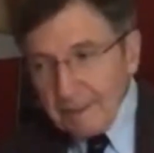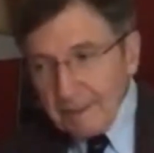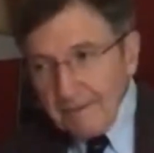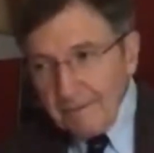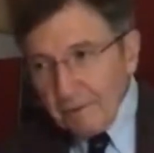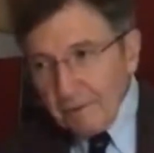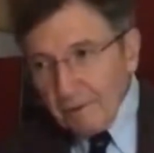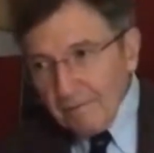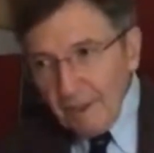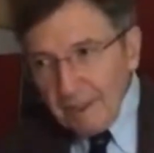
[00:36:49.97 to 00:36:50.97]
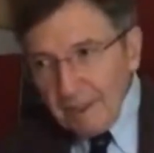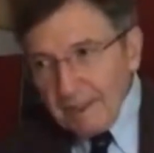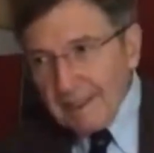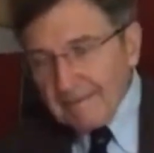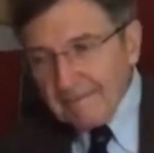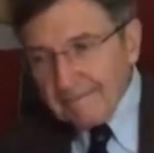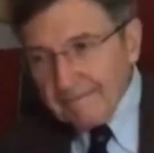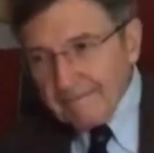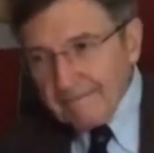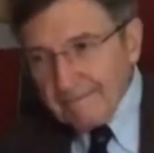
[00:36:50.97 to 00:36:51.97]
So if you can find
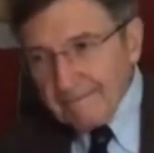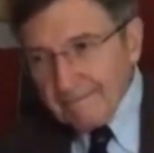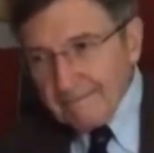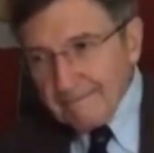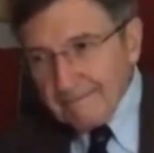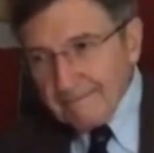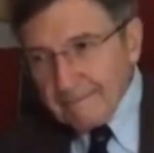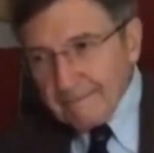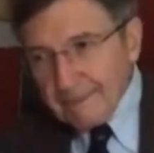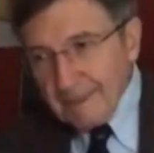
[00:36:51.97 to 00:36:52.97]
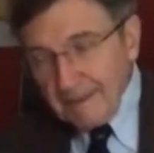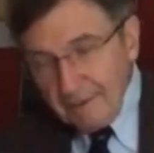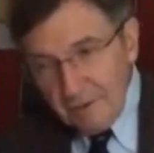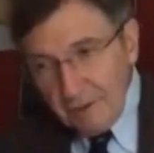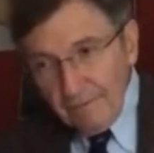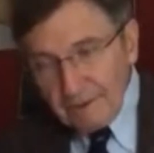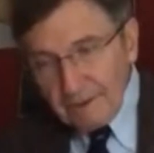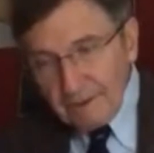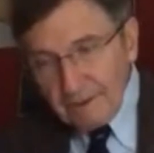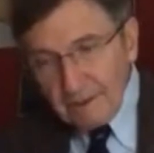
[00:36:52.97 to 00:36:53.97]
that in
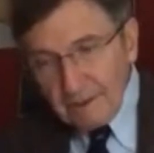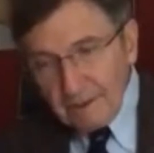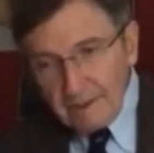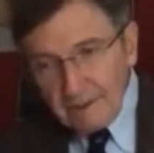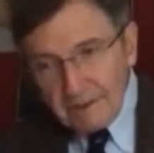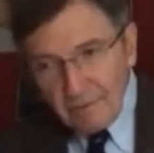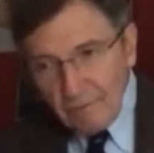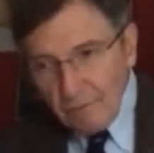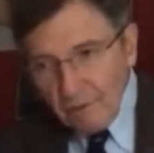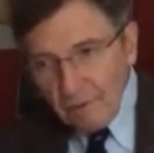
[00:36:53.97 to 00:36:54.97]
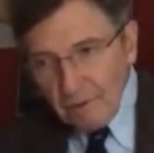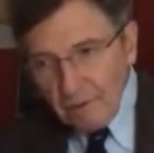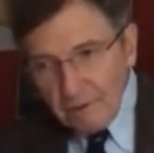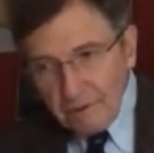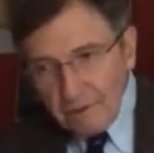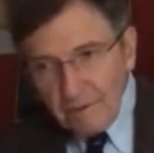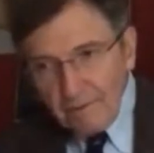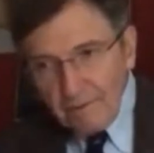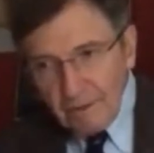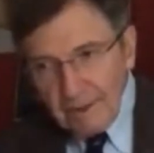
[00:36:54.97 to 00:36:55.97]
geophysics,
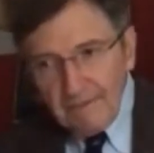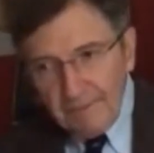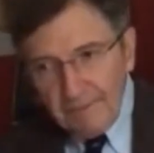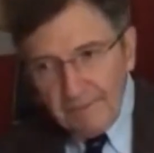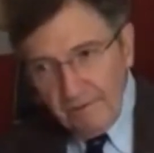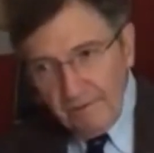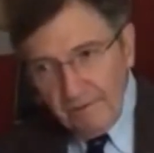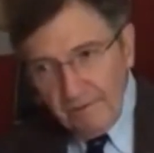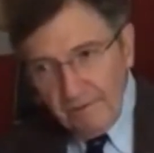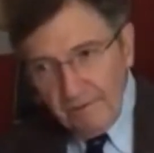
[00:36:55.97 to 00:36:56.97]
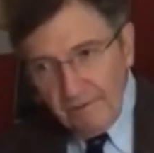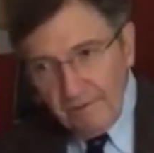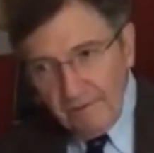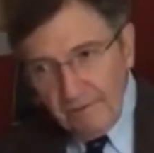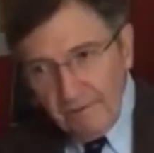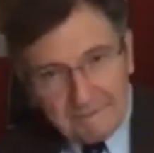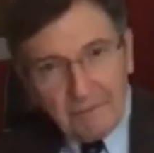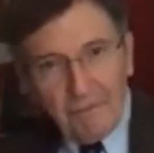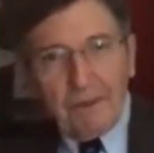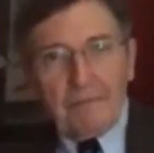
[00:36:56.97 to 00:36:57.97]
wonderful. If you can find it in something else,
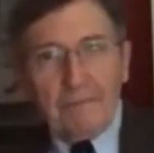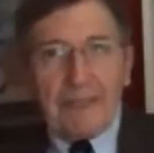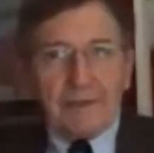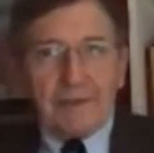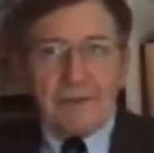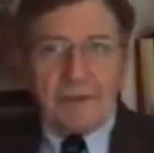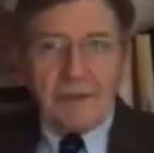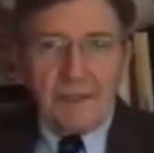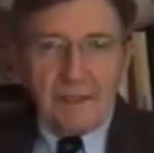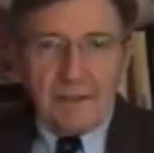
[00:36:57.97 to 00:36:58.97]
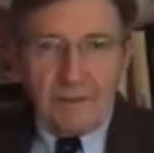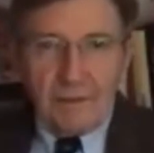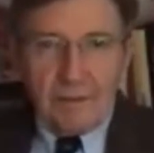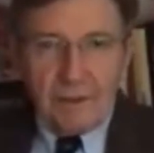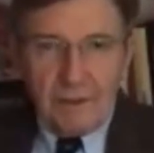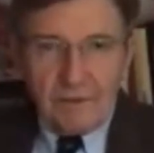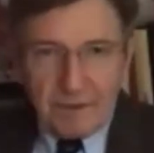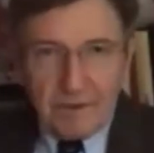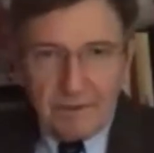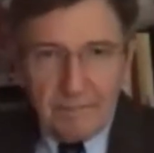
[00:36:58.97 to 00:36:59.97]
also wonderful. Look for
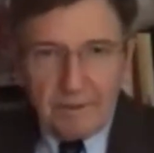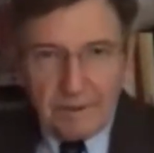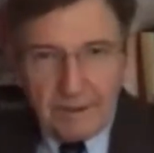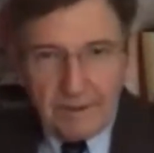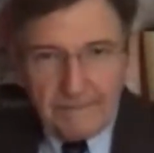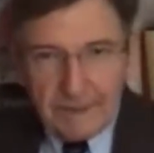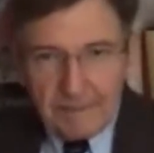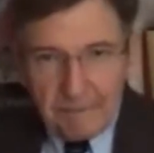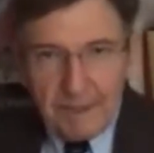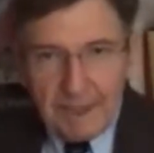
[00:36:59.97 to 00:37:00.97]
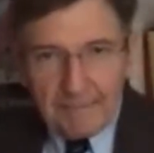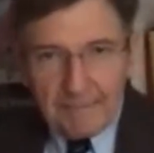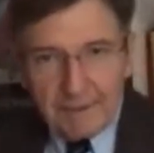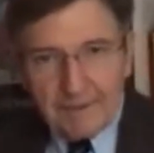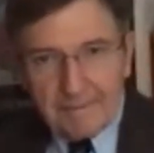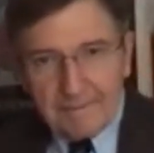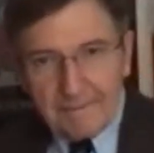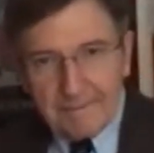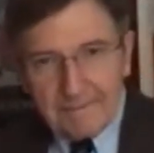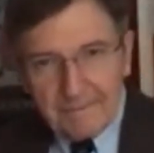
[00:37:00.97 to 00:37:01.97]
what matches your interest and ability
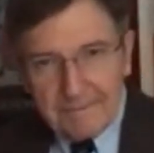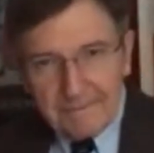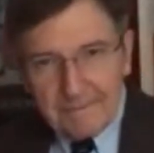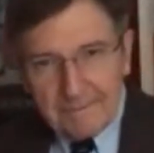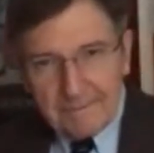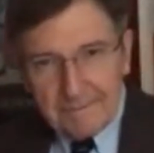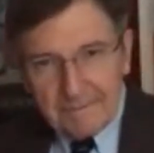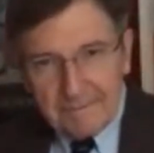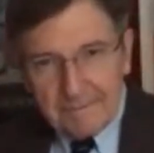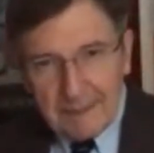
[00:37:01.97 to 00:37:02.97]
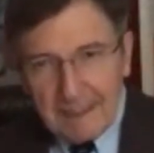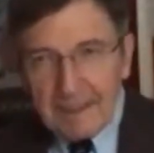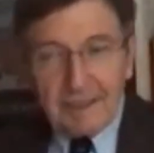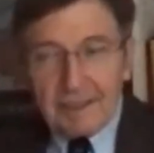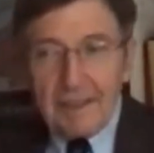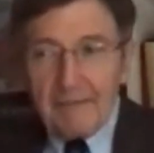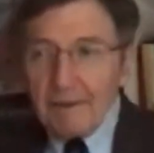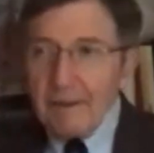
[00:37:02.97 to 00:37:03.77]
and be happy. That's true. It's